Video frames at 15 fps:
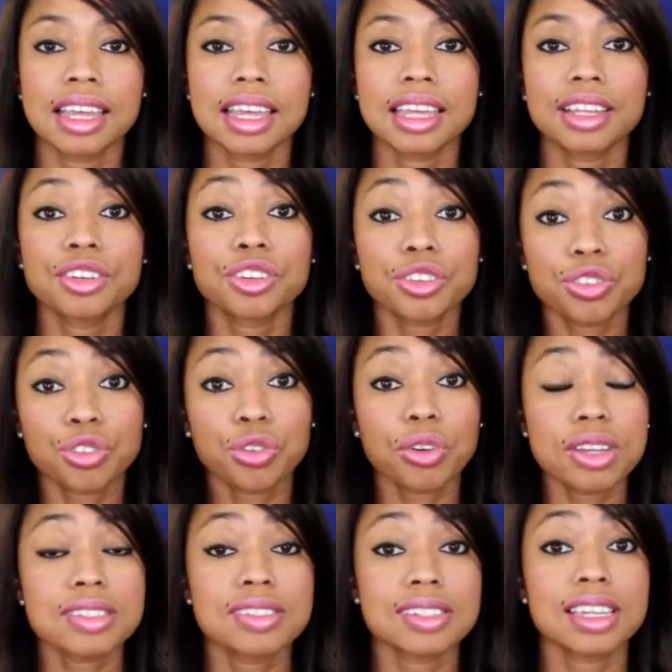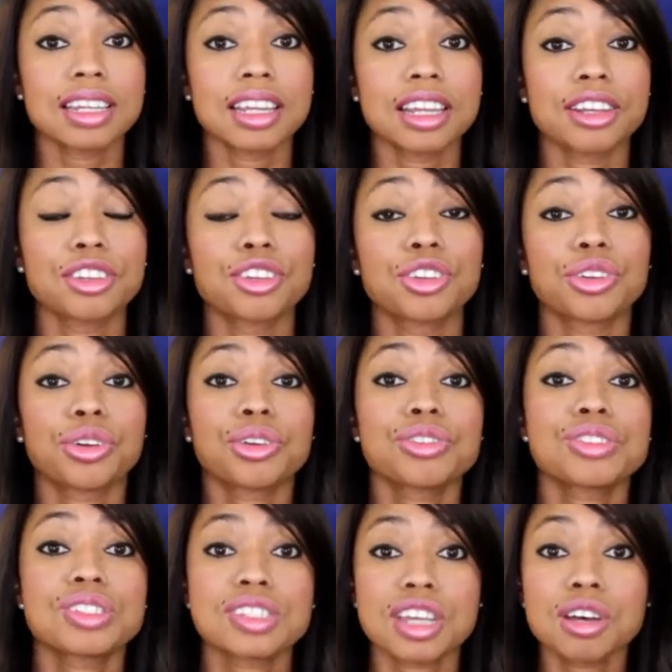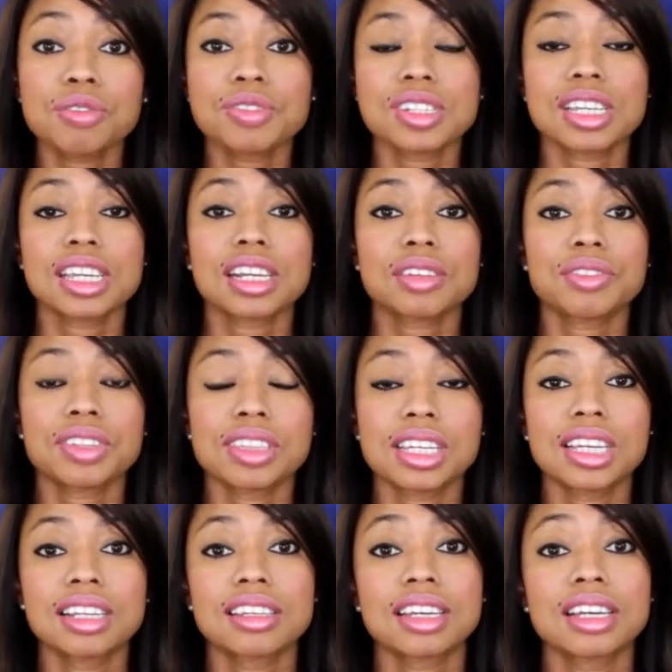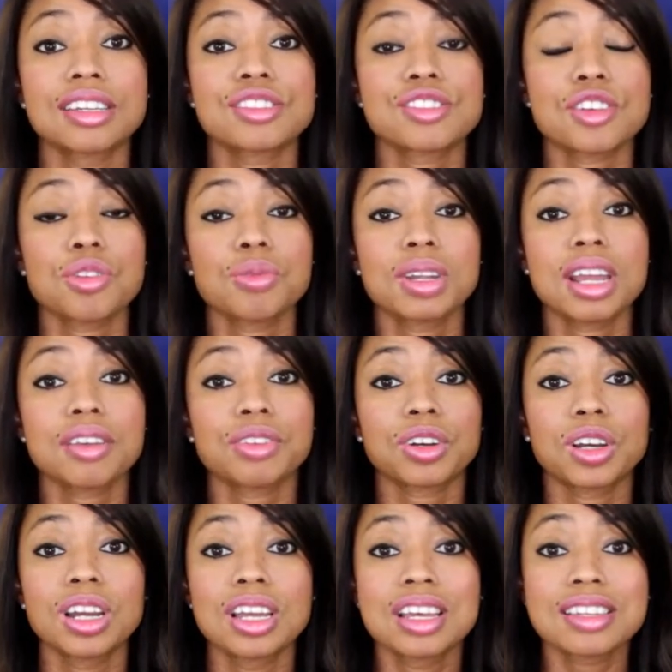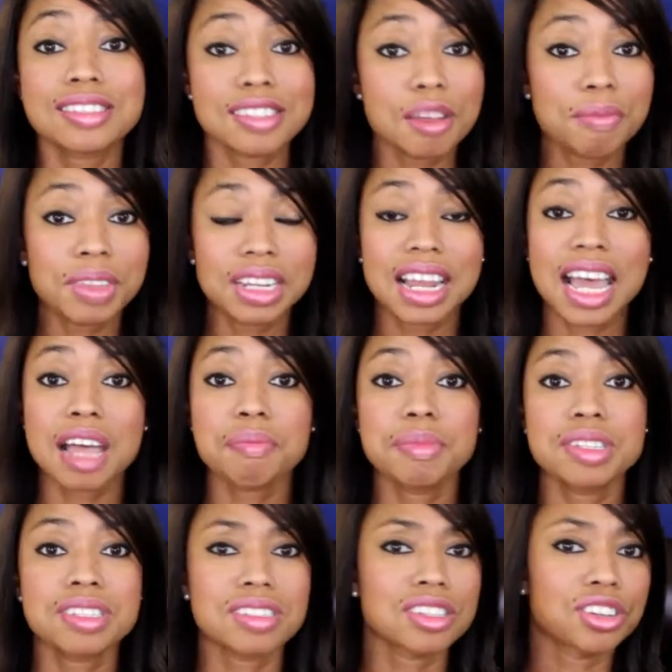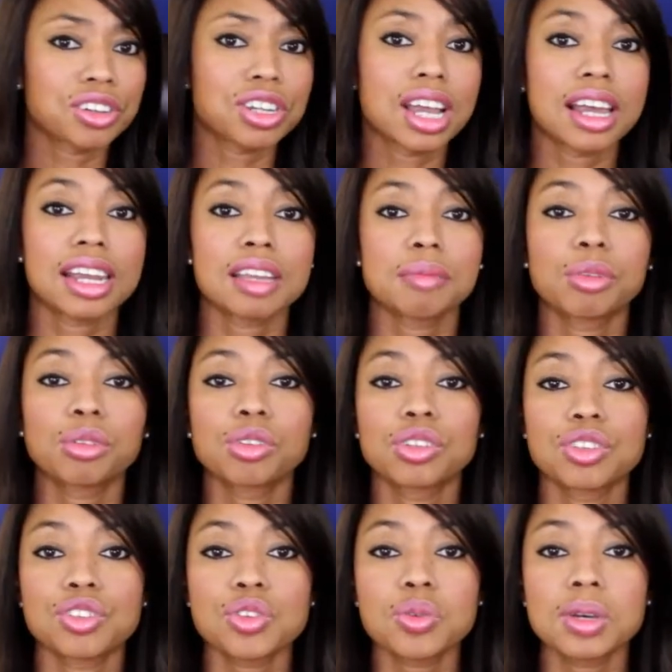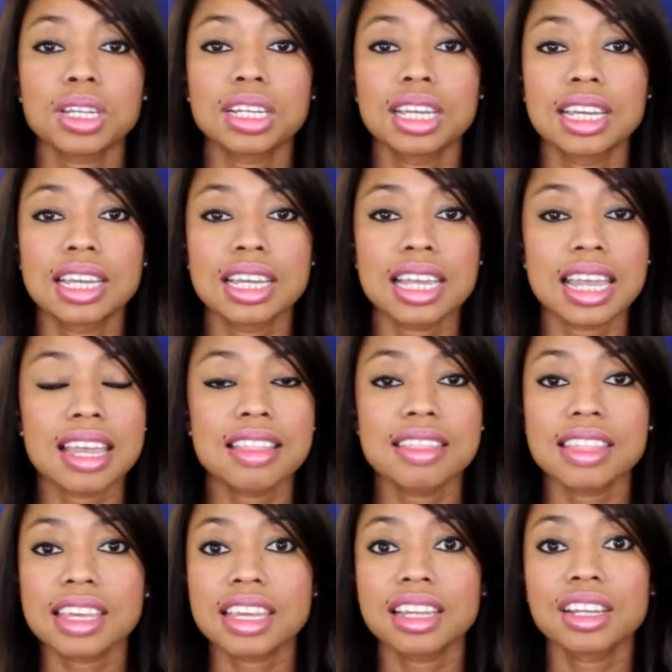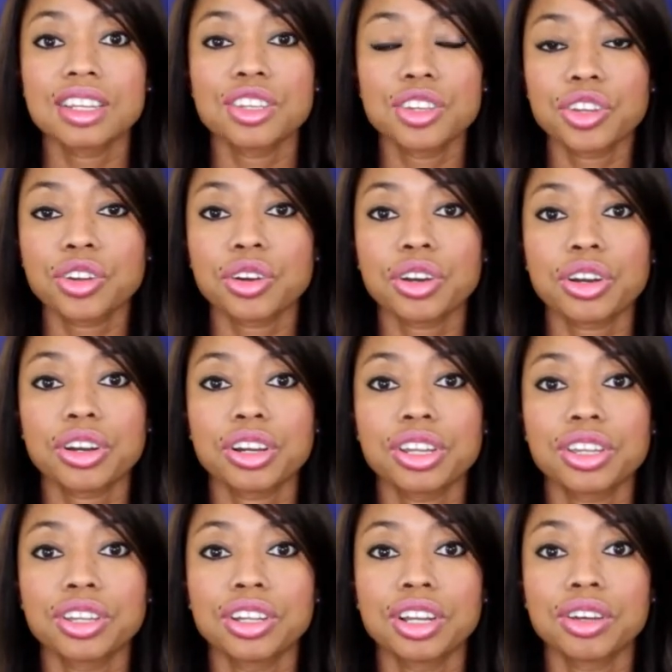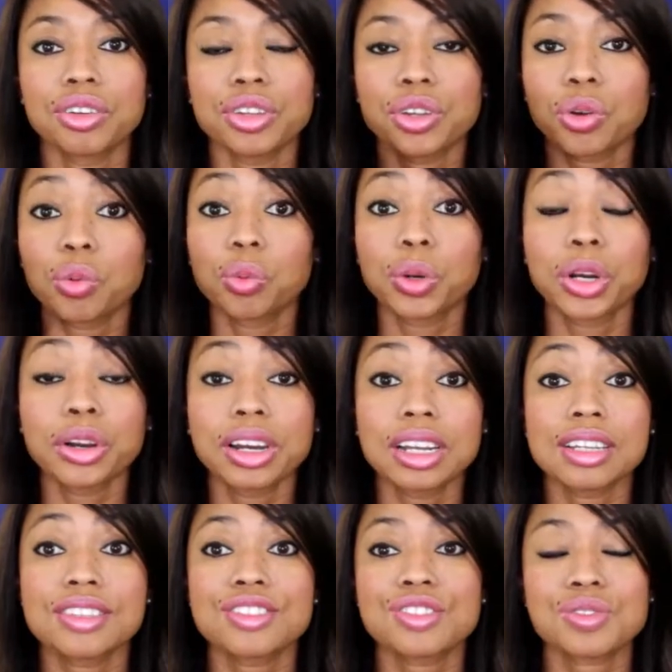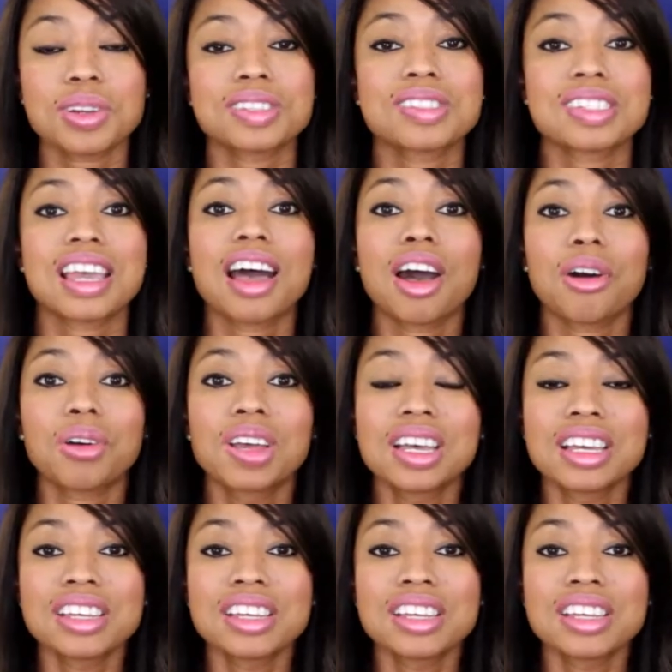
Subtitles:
And you're trusting in yourself to get everything done. So whenever something happens and you're not able to do it, and then you're worried and stressed out.